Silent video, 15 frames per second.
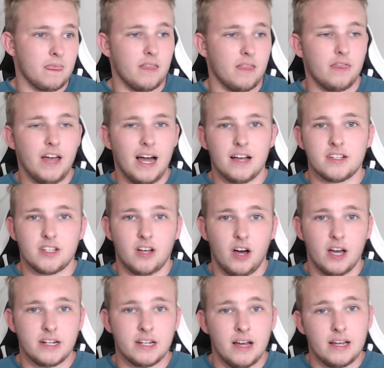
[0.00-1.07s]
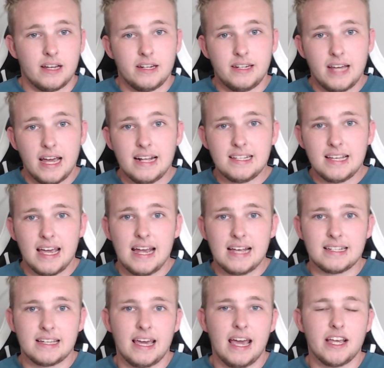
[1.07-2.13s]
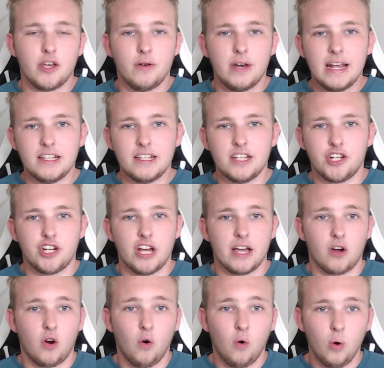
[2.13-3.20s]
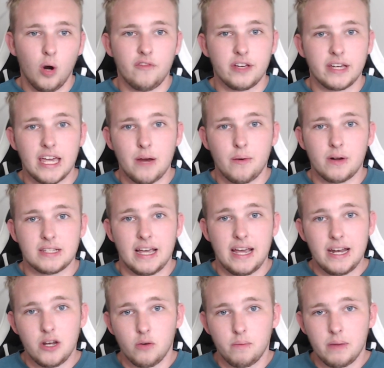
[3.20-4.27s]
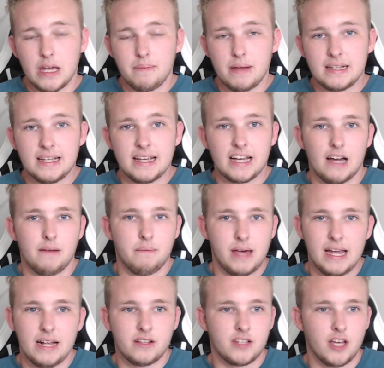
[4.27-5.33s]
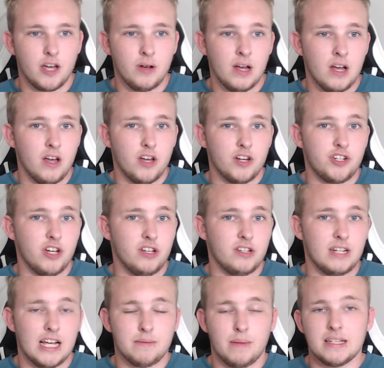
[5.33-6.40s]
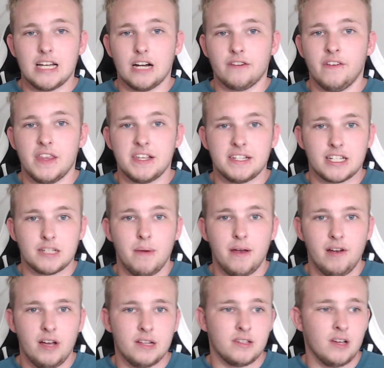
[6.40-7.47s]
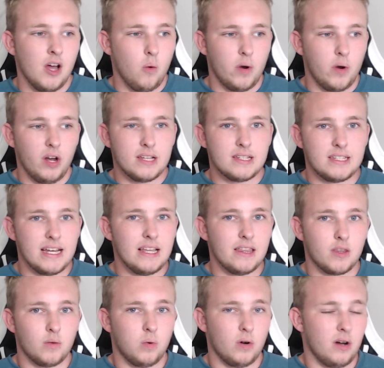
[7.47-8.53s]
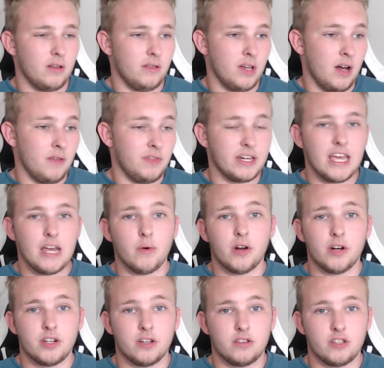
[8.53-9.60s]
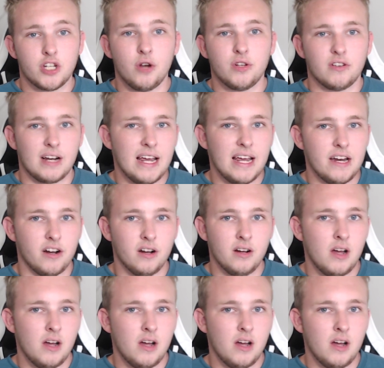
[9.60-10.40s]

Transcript: that aside, data is king. You need to check all of your keywords in your PPC campaign. So just as myself in this experience, when I seen the keyword scooter cleaner,